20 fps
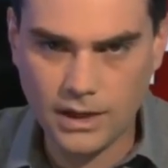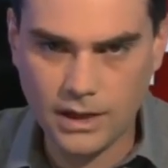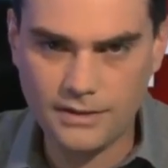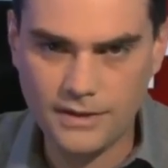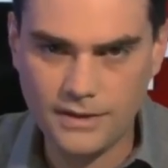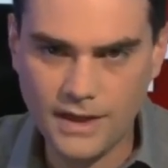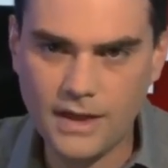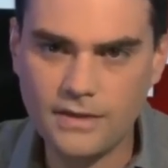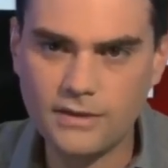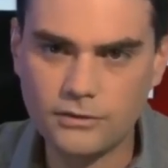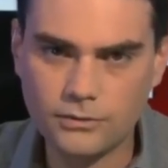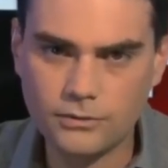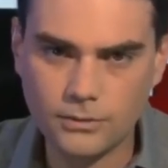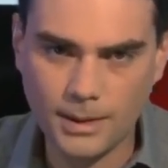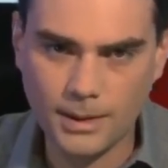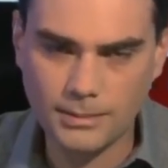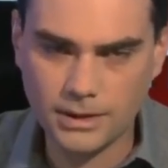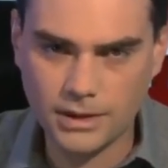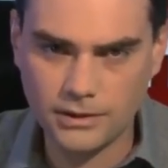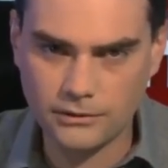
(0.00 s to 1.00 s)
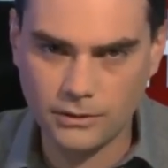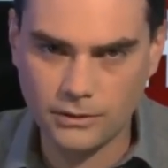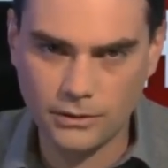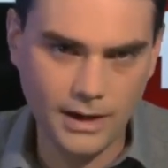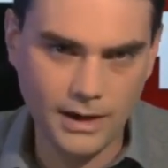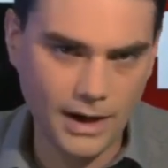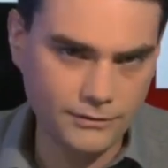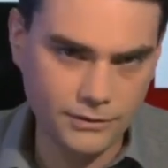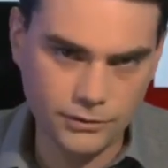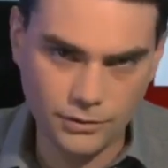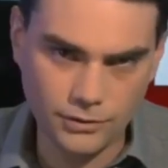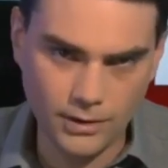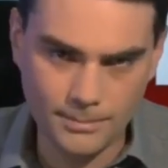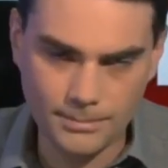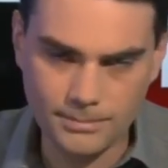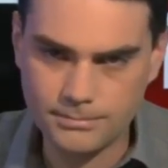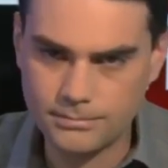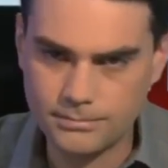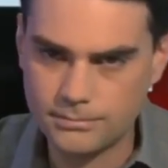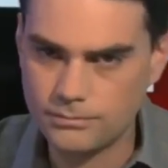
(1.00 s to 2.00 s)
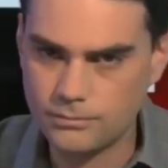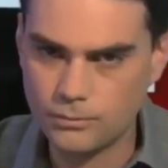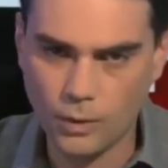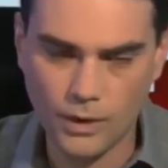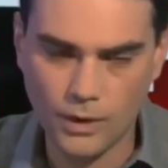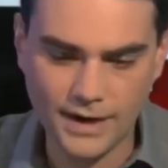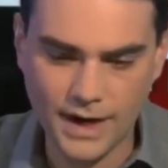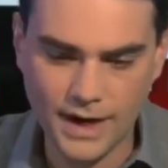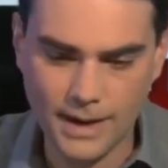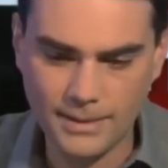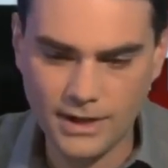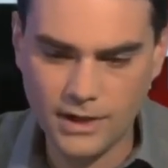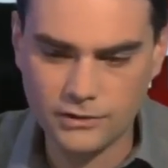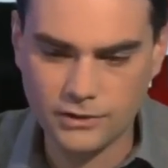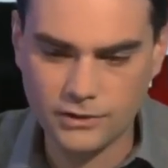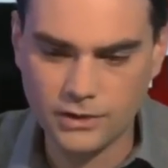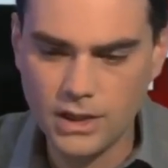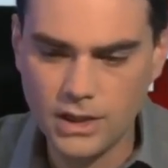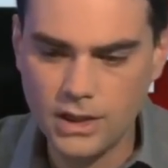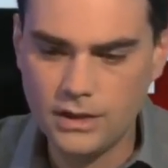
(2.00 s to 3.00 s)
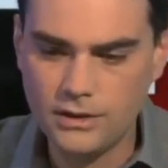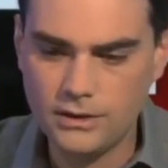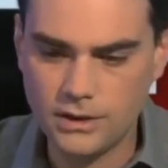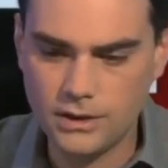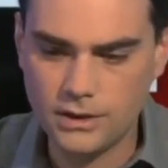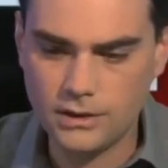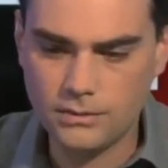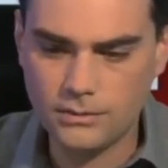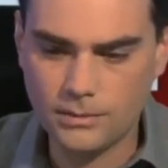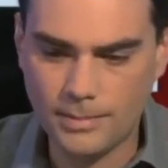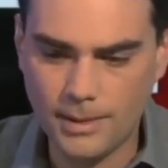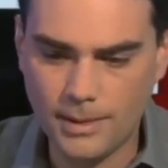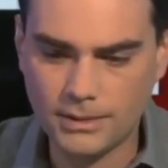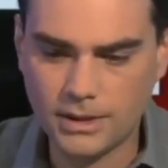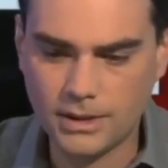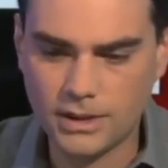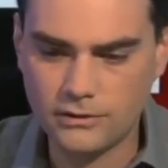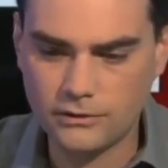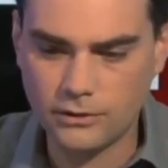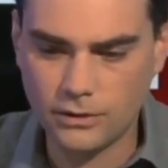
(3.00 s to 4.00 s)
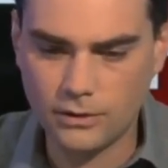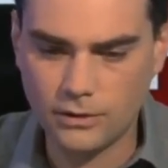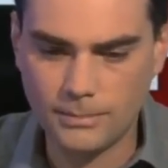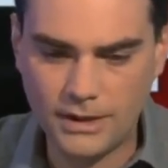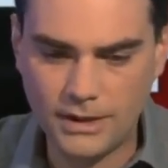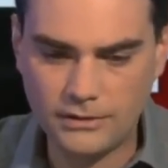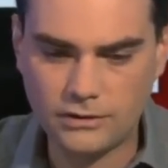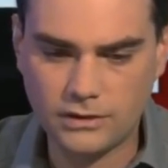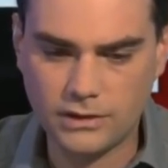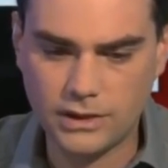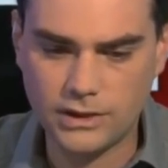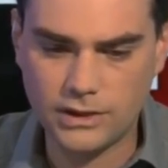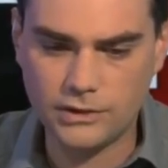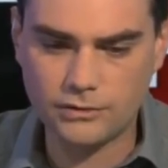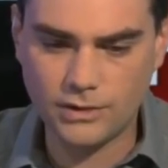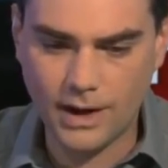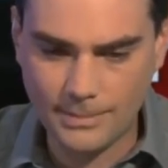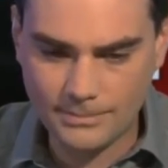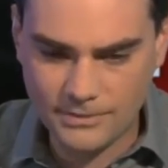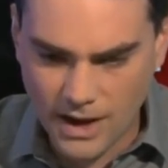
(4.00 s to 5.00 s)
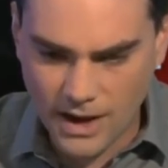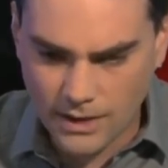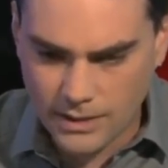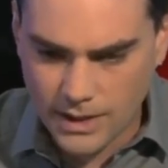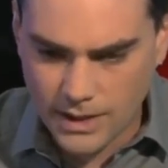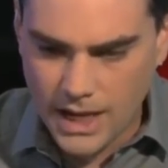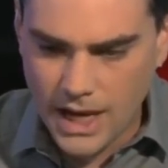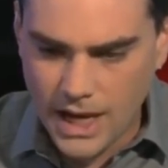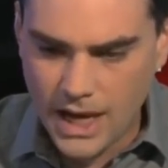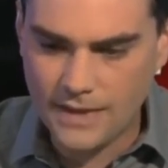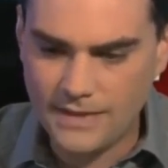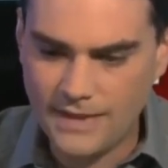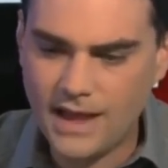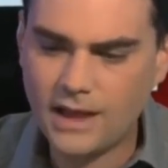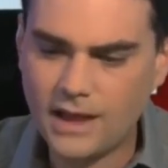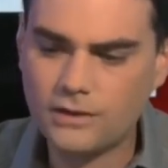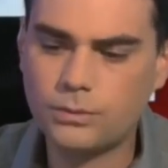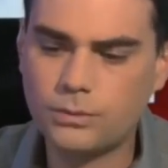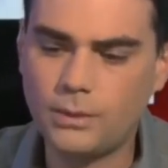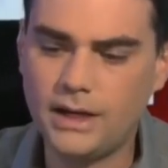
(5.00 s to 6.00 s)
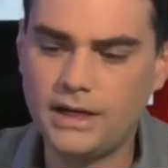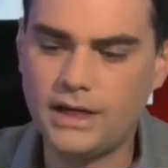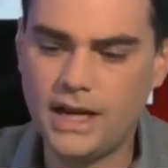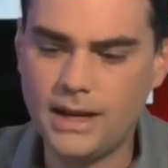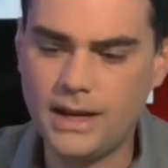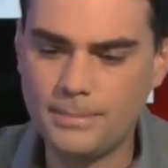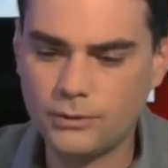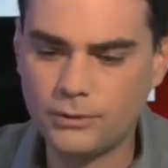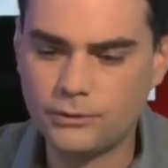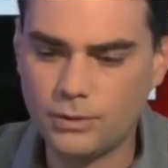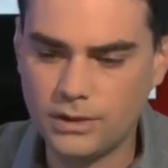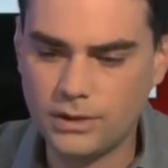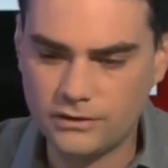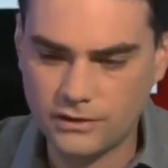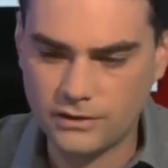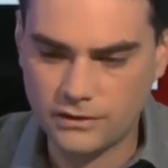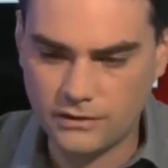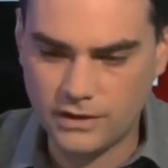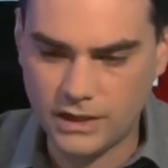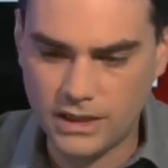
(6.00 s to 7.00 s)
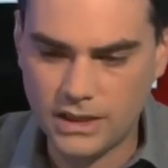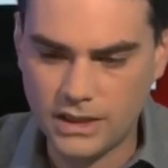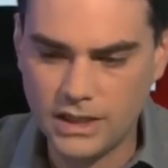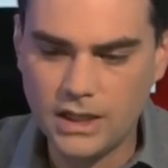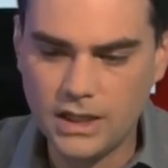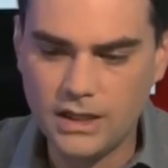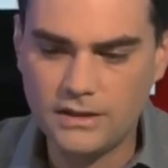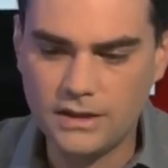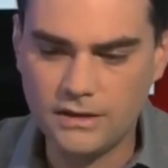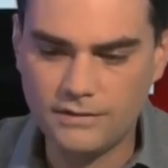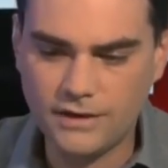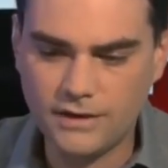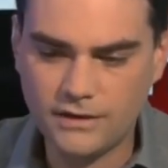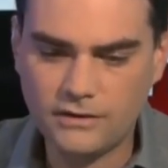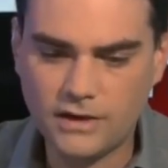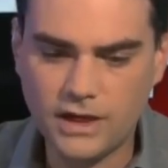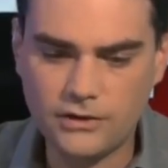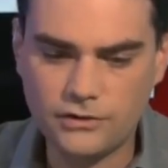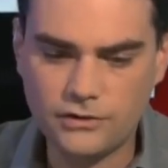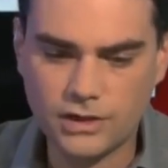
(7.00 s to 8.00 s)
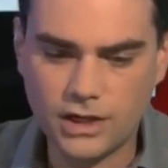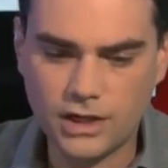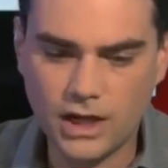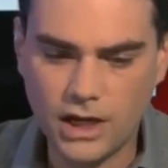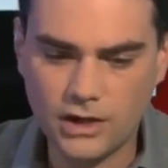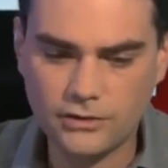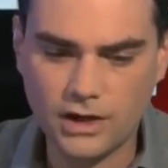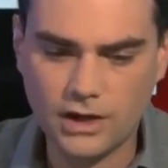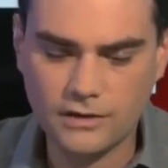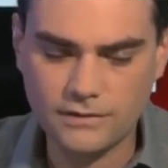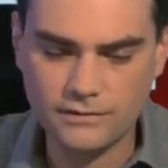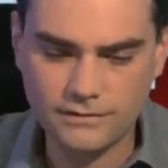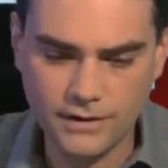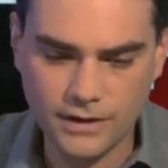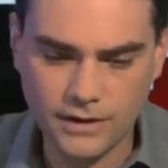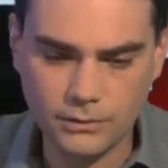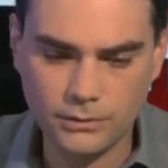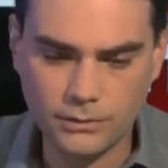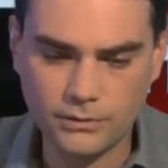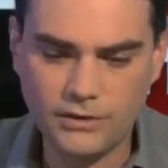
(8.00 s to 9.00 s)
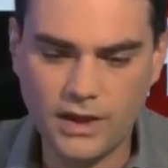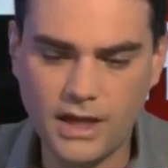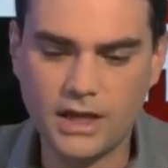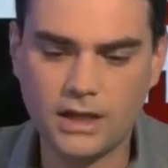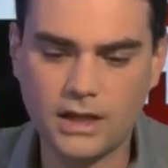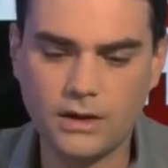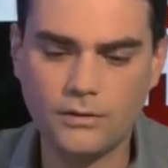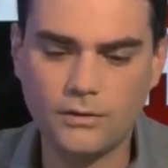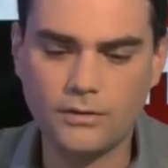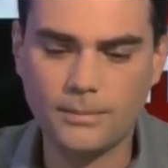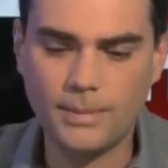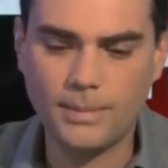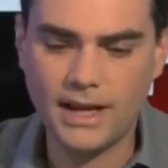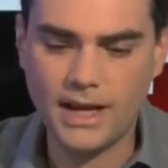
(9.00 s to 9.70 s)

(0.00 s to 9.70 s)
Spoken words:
Okay, then this Republican donor, after Trump won the nomination, the Republican donor basically dropped out, and that's when, in April 2016, the investigation, contract, and funding was taken over